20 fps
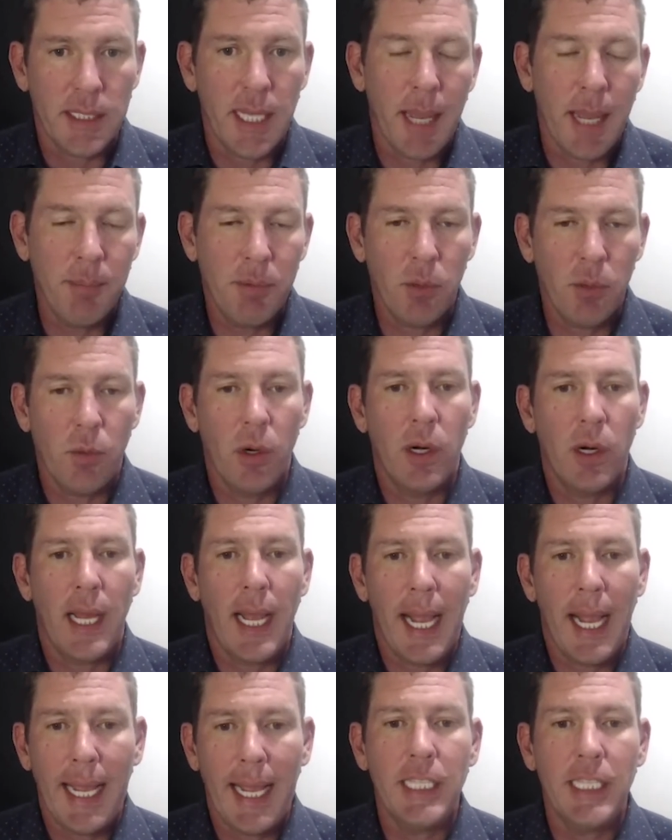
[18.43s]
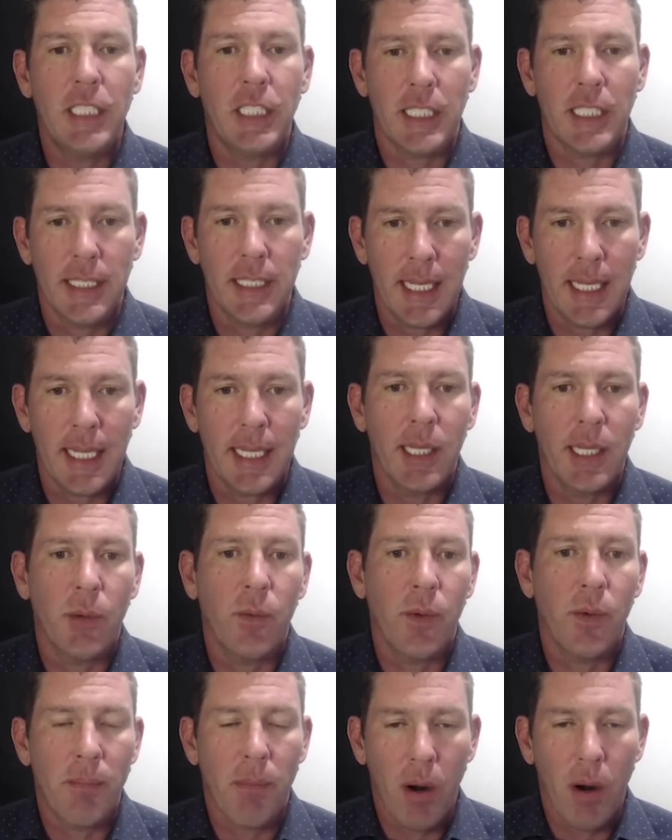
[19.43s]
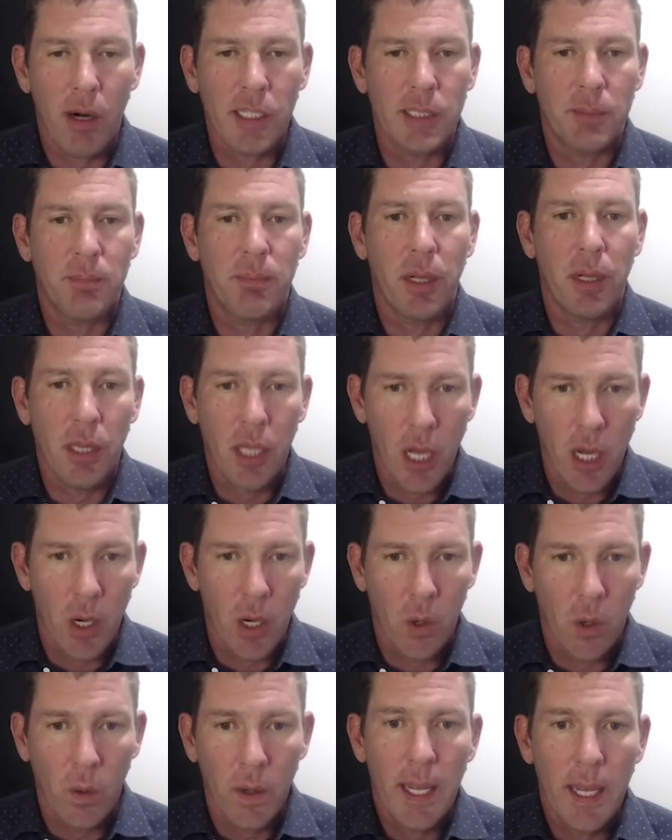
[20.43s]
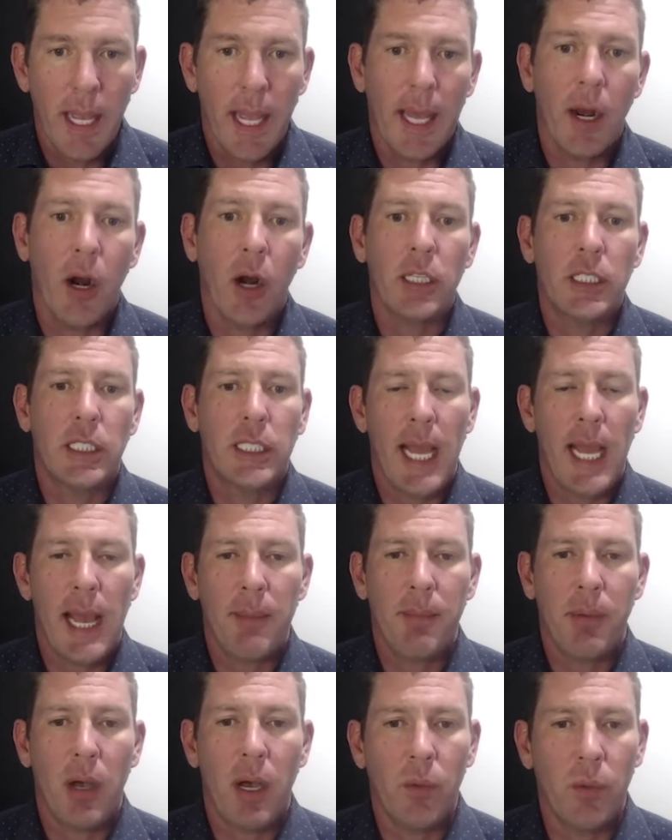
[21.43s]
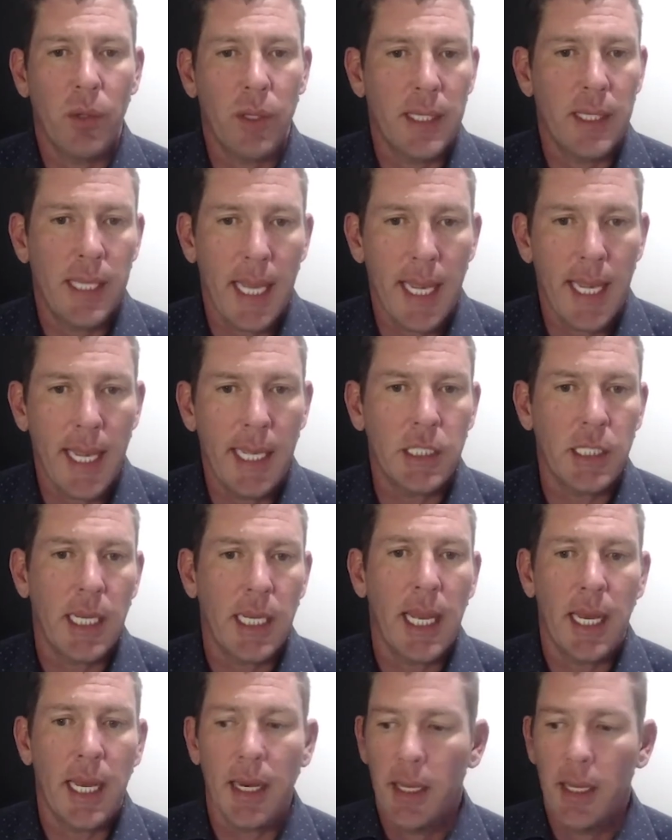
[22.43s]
type the word agent in the remarks below and our chat bot will engage and